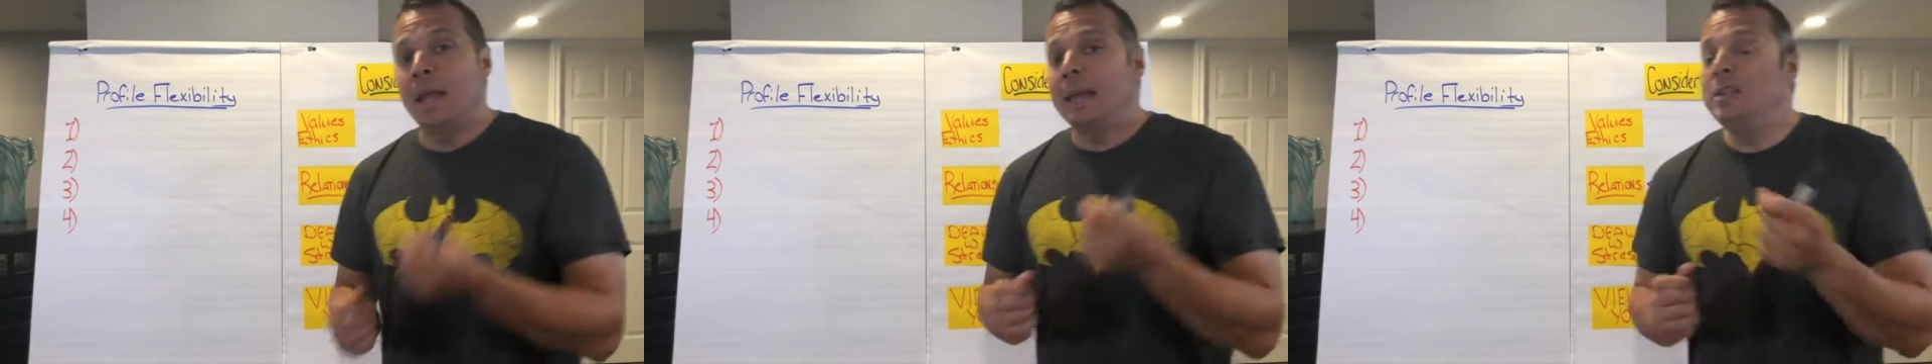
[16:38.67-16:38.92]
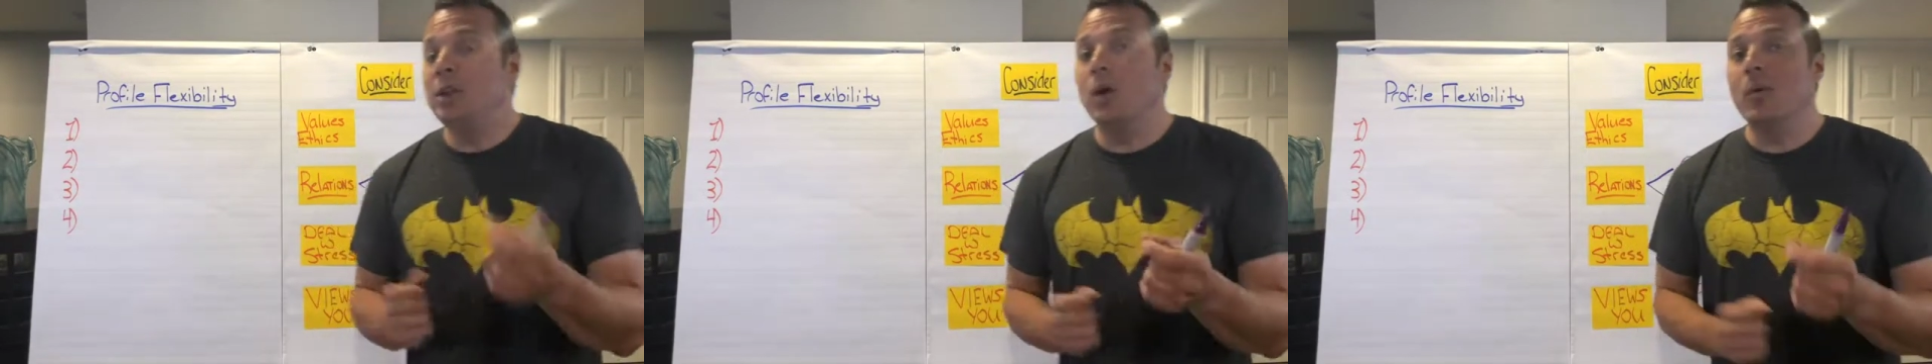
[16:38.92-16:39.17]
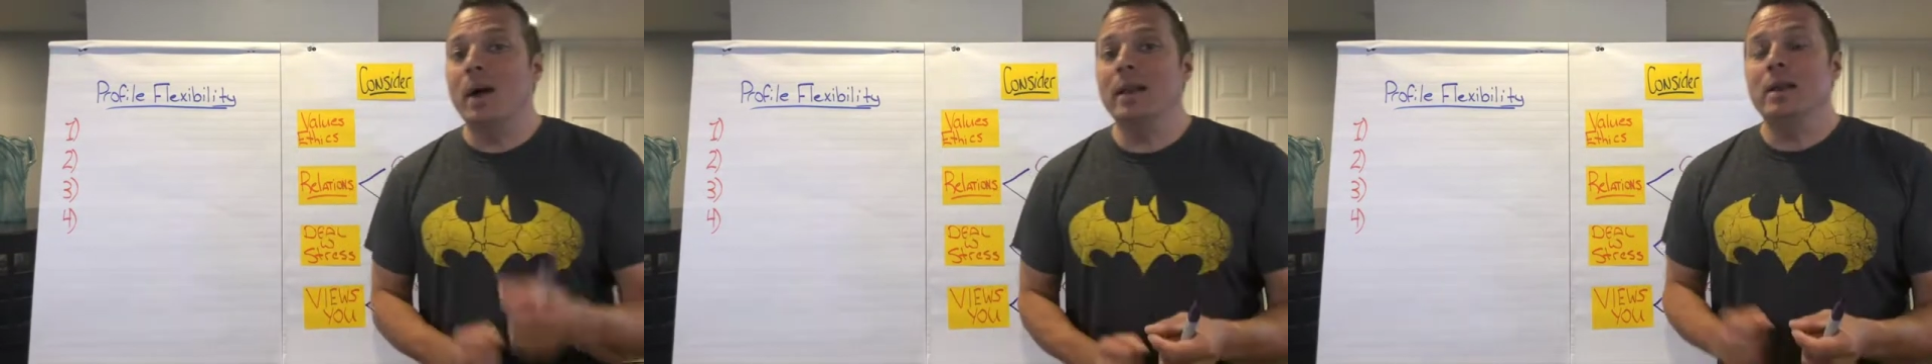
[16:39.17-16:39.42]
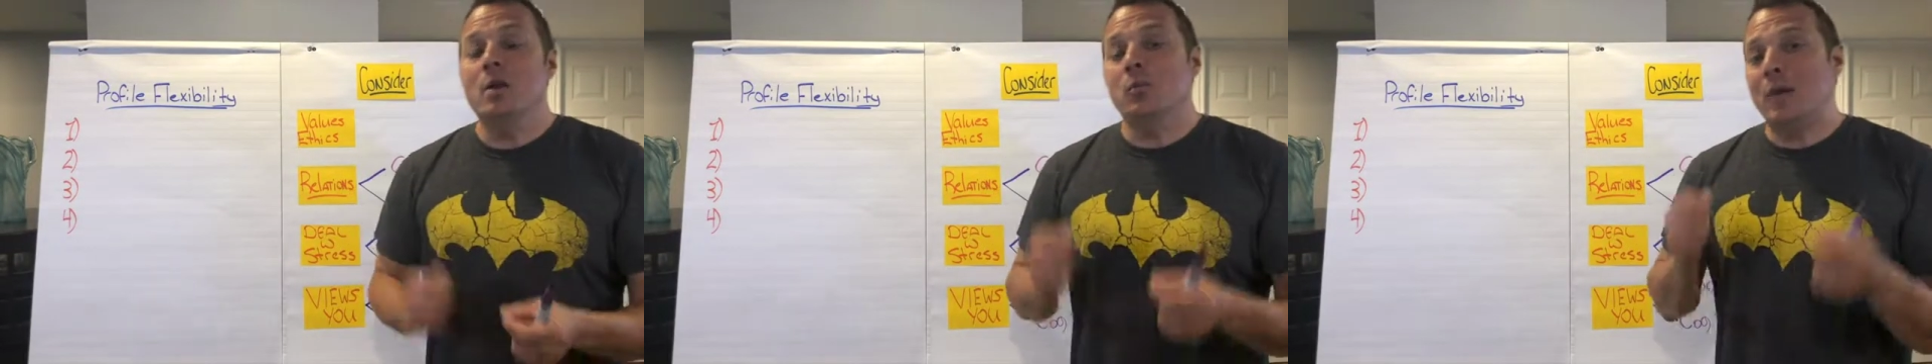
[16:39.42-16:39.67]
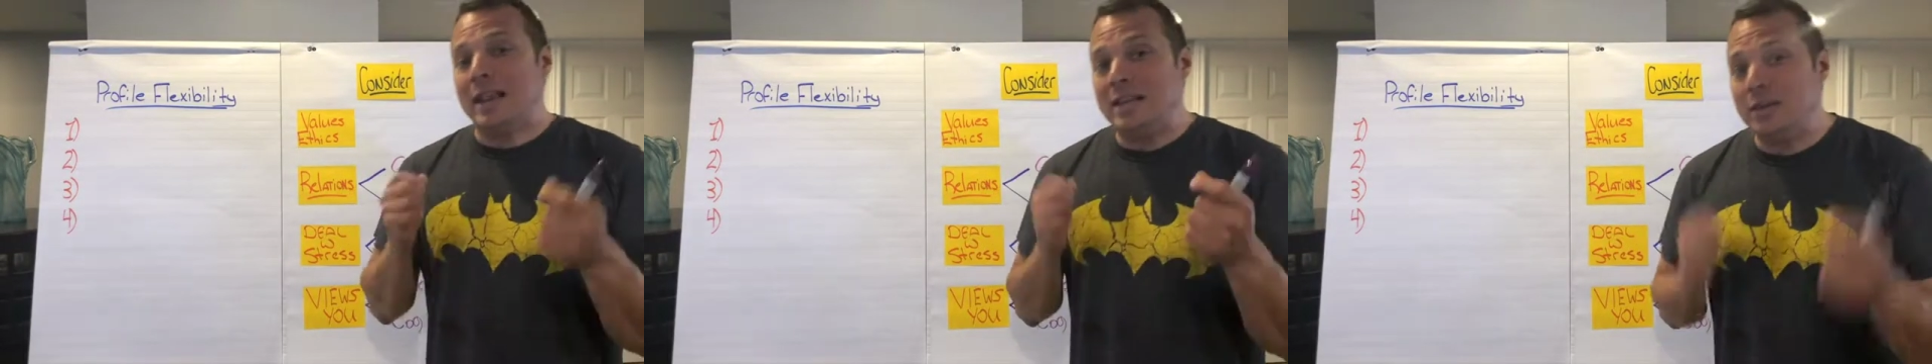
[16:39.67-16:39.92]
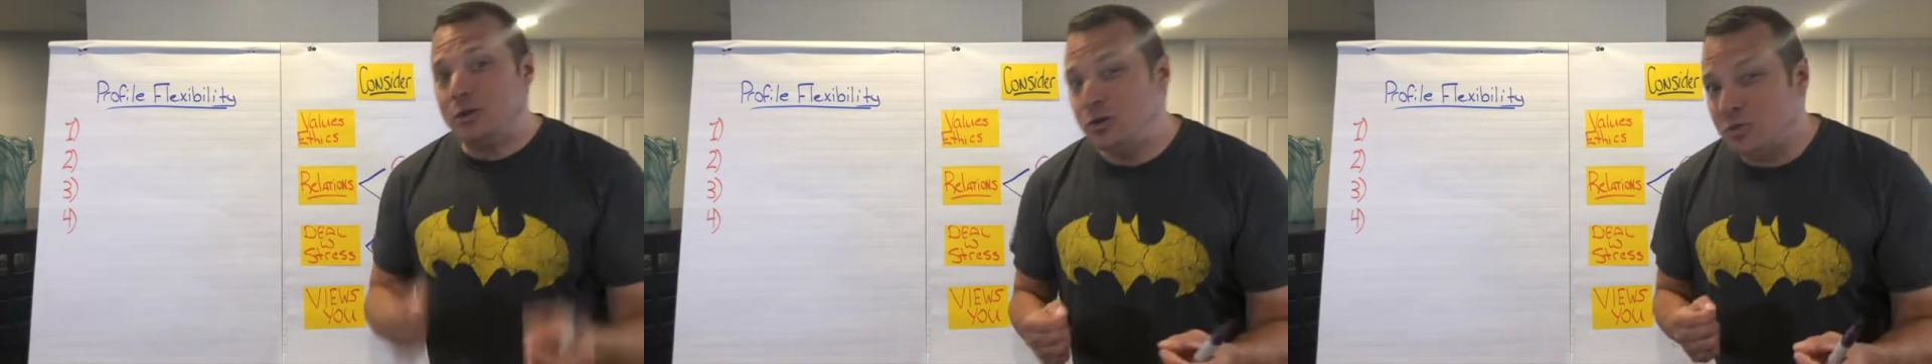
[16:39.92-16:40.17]
And you know what? When
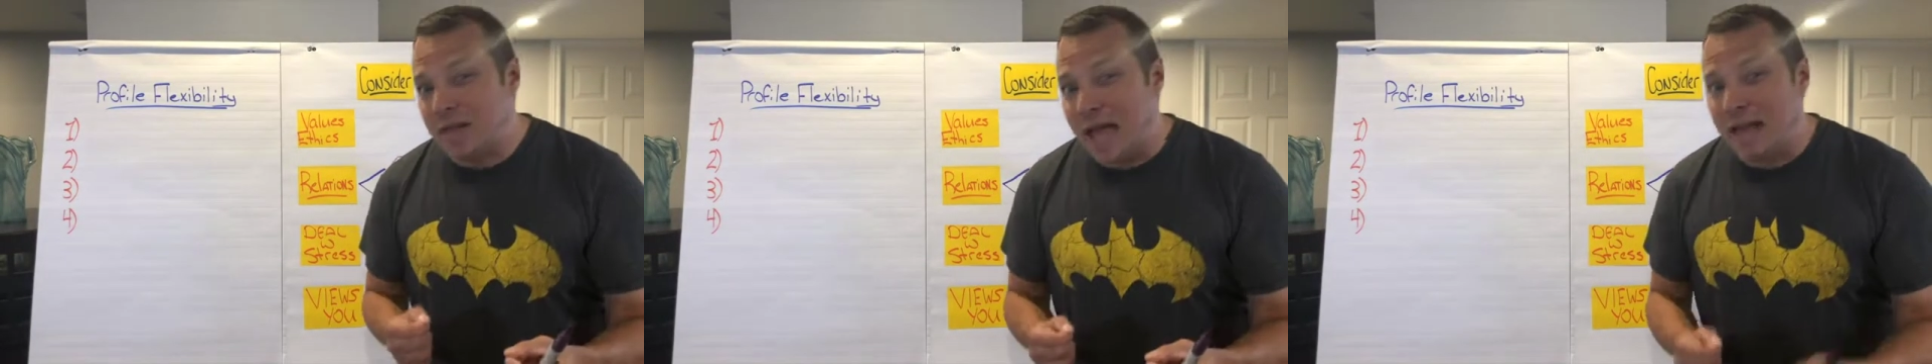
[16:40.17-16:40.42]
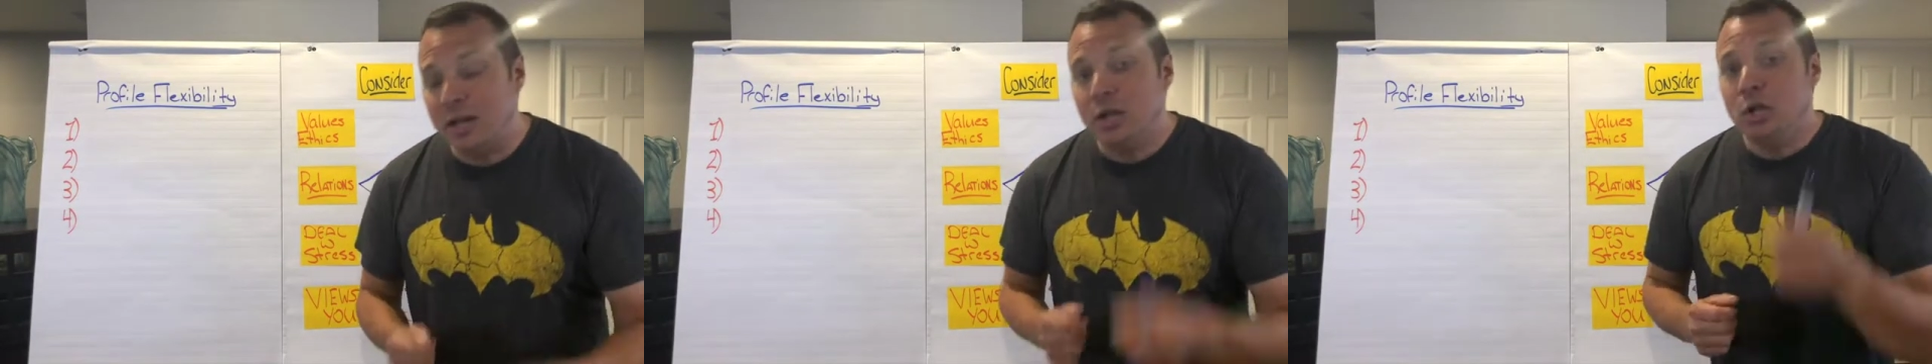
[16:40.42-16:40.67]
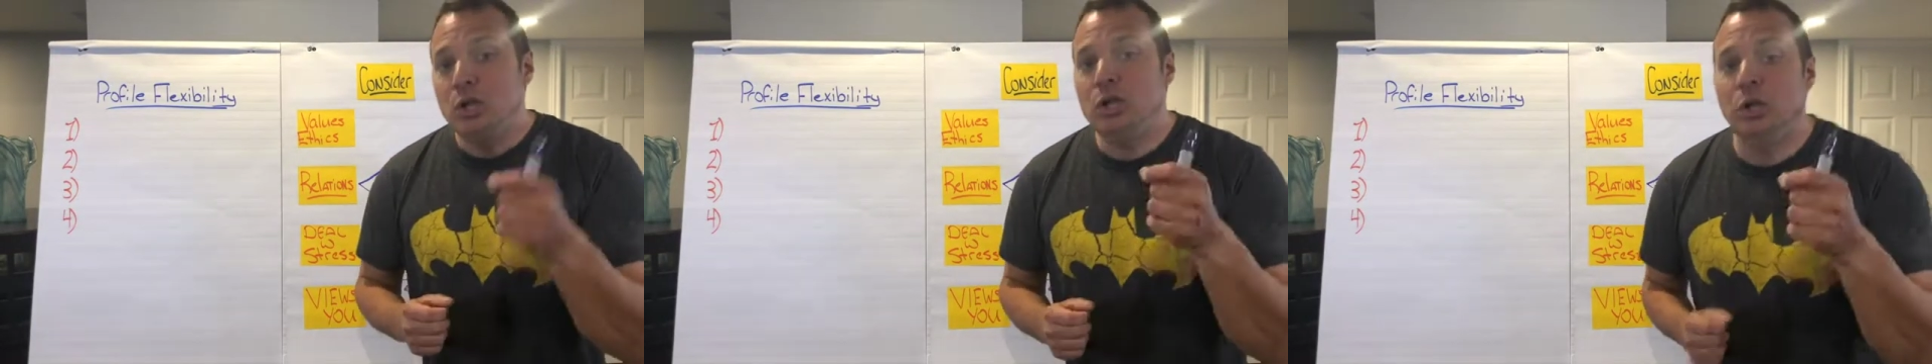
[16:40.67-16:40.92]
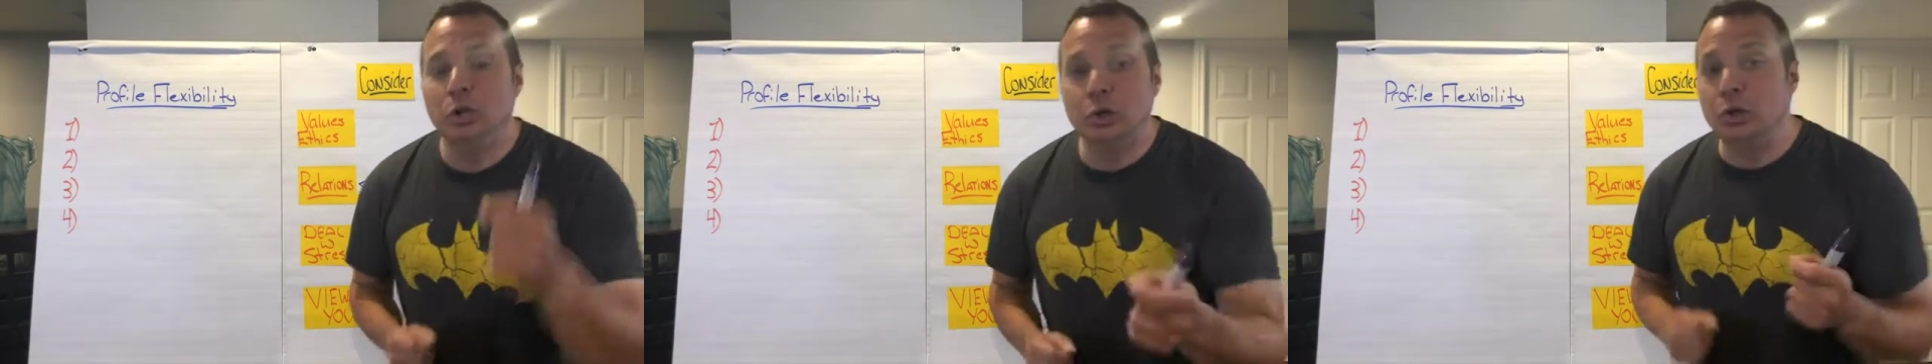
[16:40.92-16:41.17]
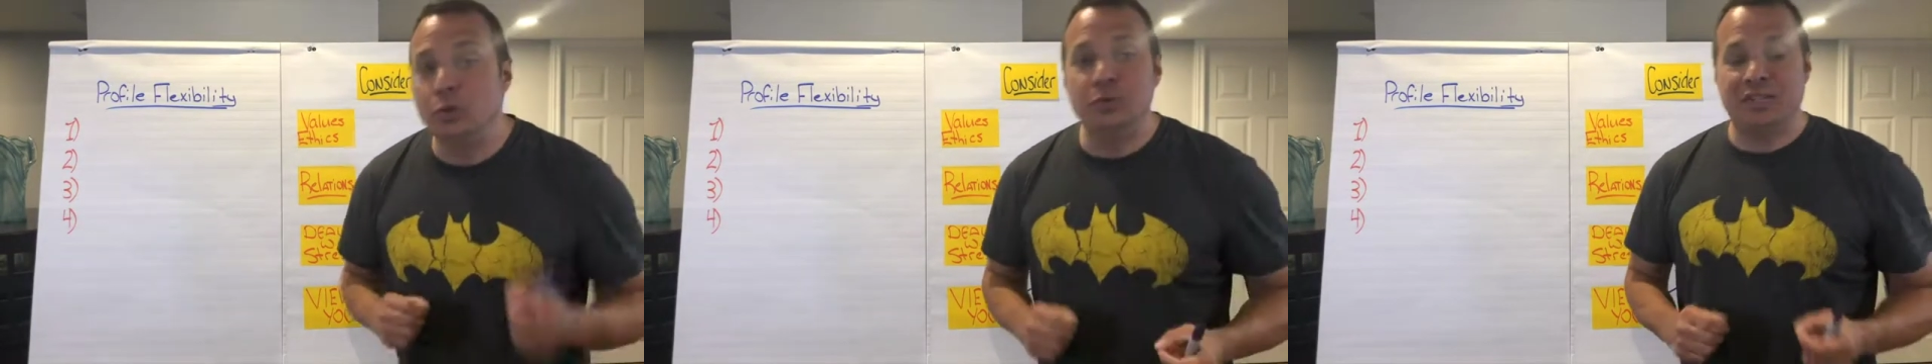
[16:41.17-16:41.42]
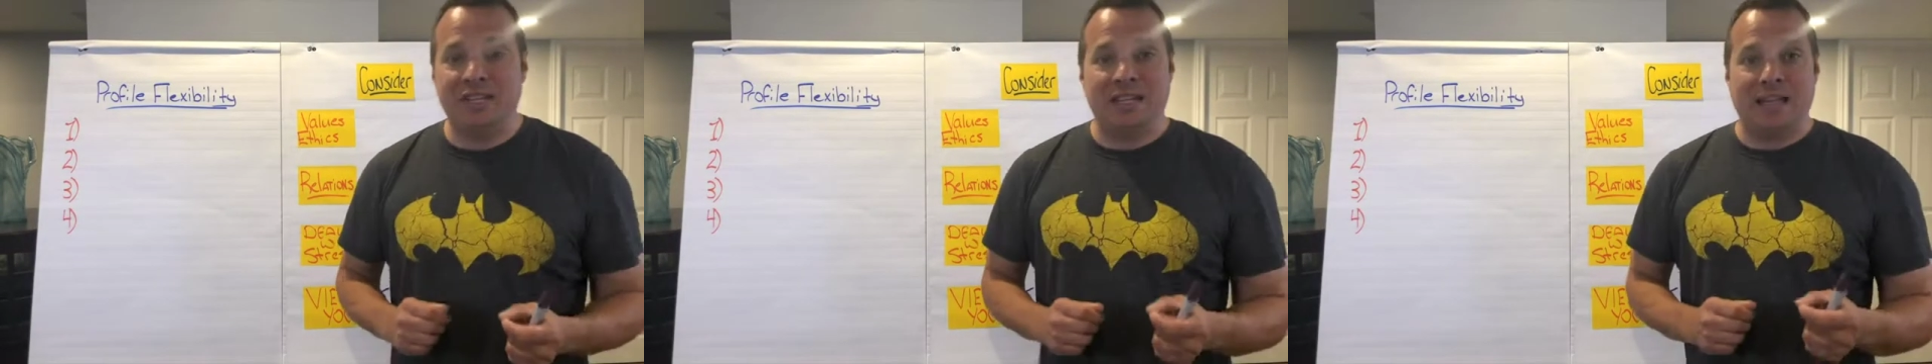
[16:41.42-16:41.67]
you do that, you
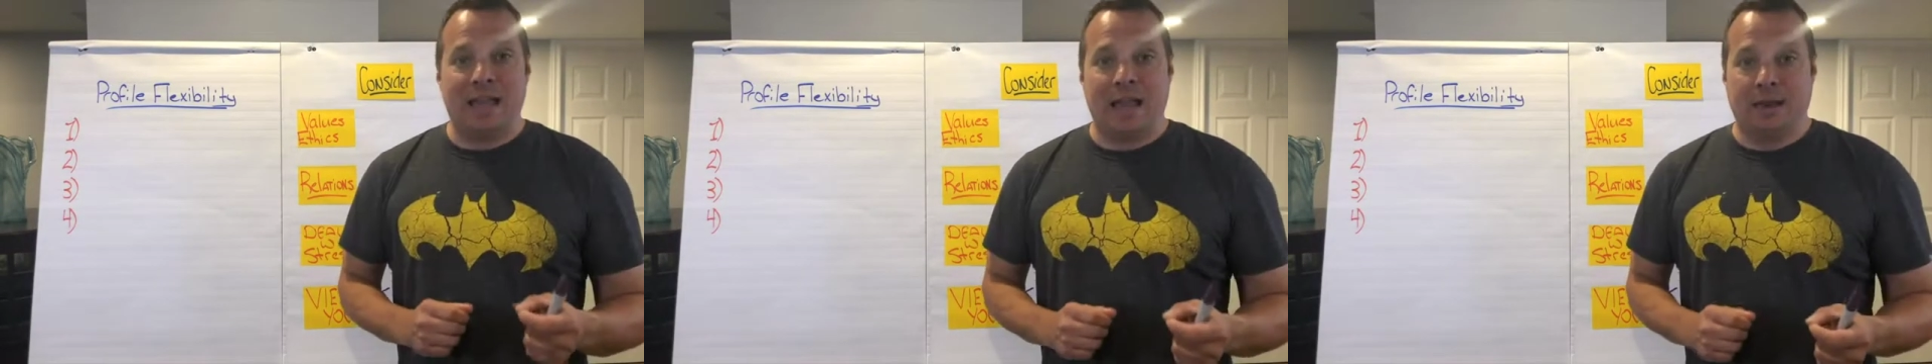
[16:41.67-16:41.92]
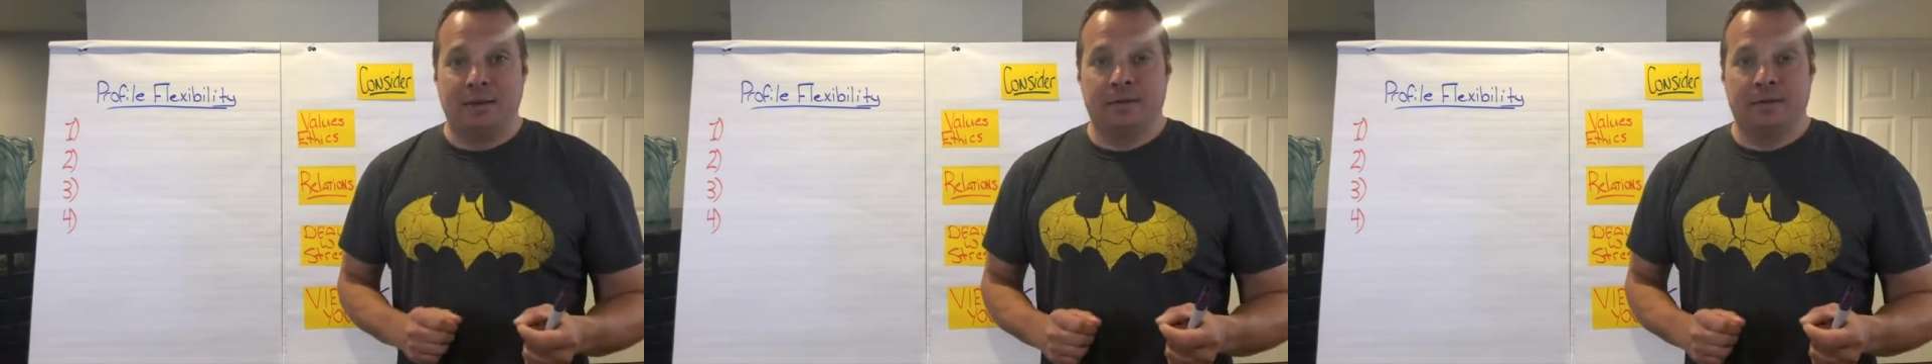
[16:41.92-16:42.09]
lose in the end.